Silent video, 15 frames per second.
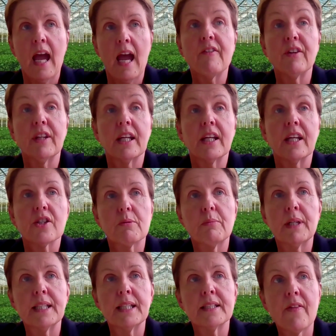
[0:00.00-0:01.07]
Everything is
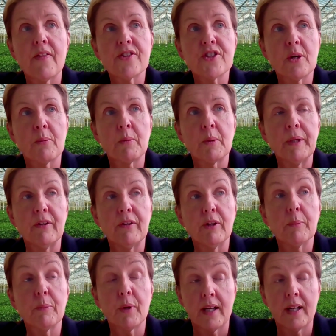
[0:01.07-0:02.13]
completed in the summer
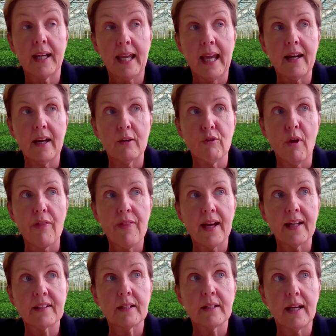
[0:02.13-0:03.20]
period. But again, I run
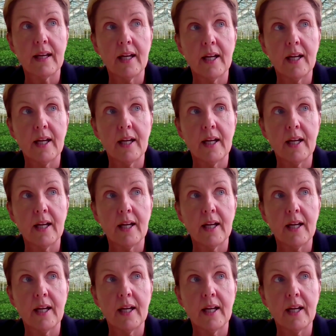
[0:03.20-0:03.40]
that